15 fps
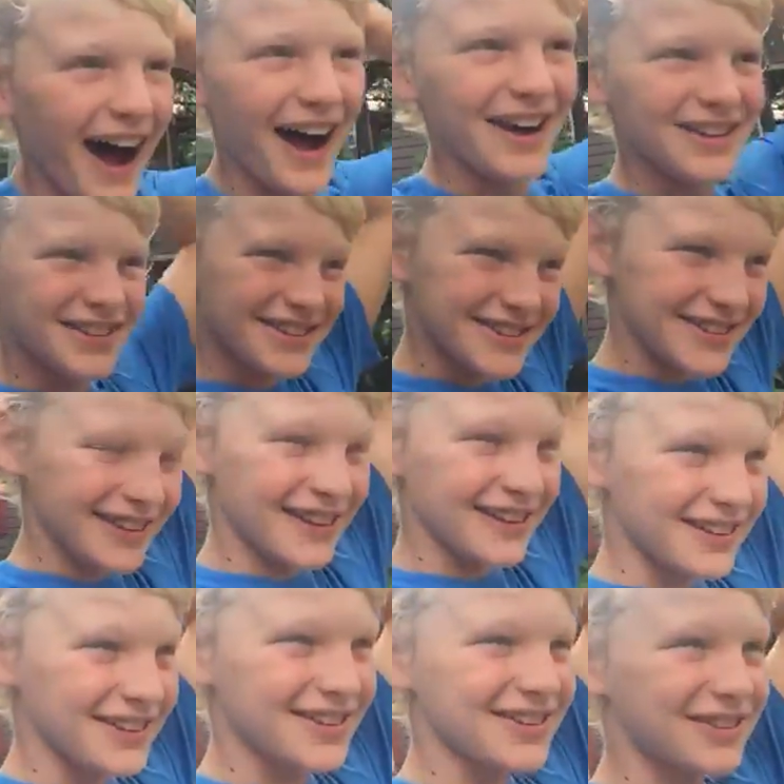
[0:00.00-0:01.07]
I just
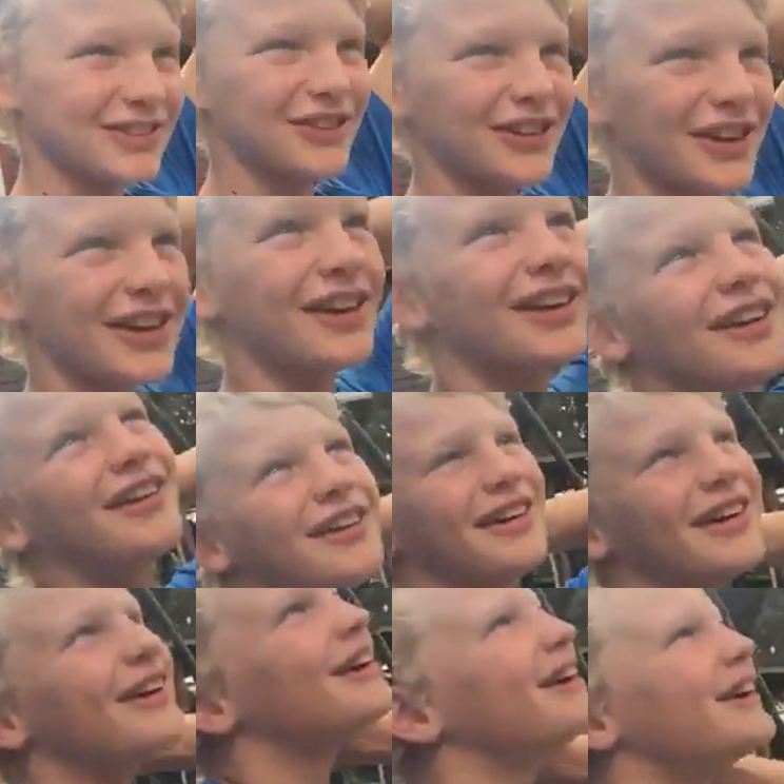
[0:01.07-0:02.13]
saw the
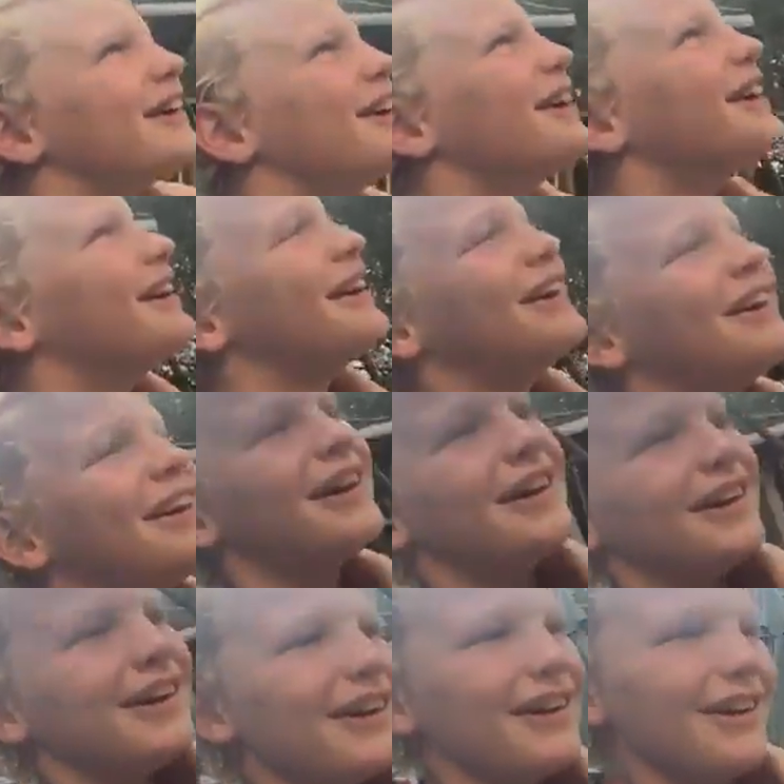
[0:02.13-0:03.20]
squirrel!
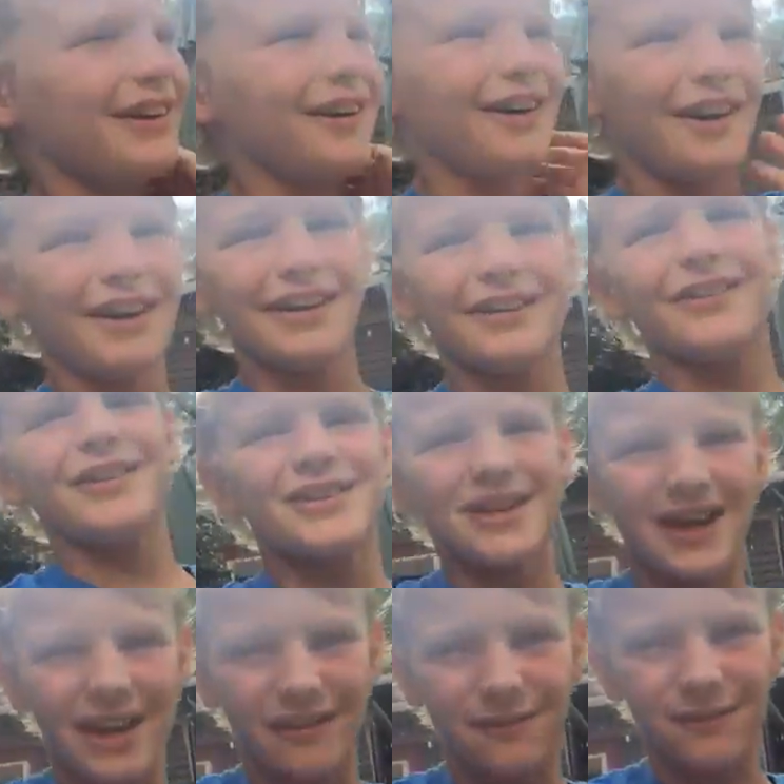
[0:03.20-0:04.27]
Oh, I
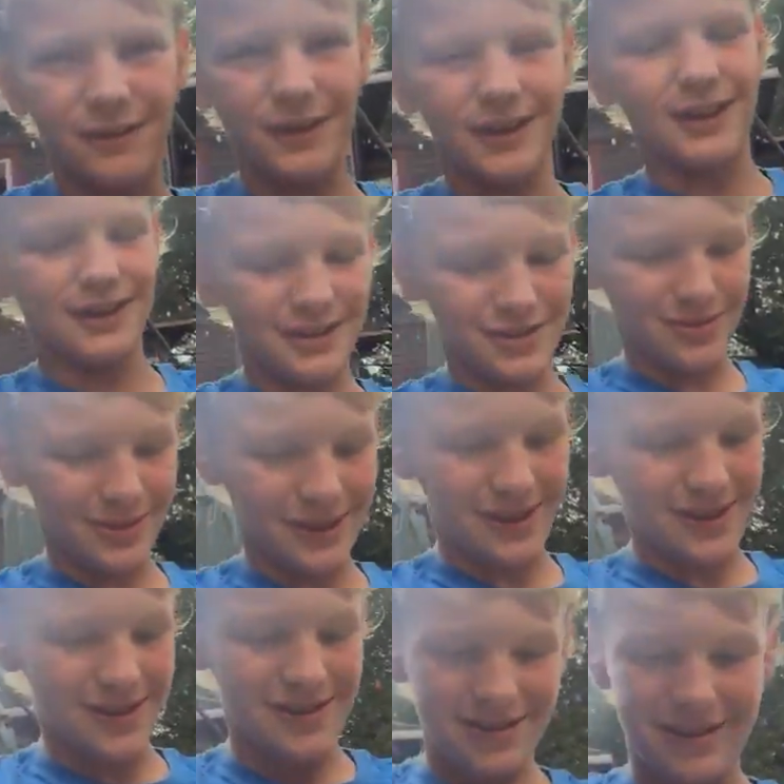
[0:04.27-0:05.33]
wish I had footage,
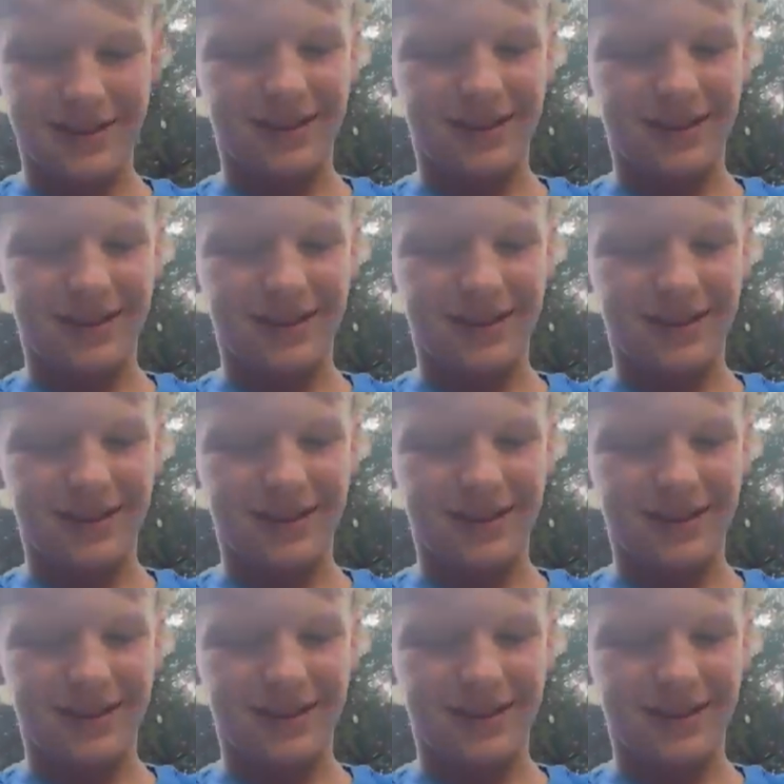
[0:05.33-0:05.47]
but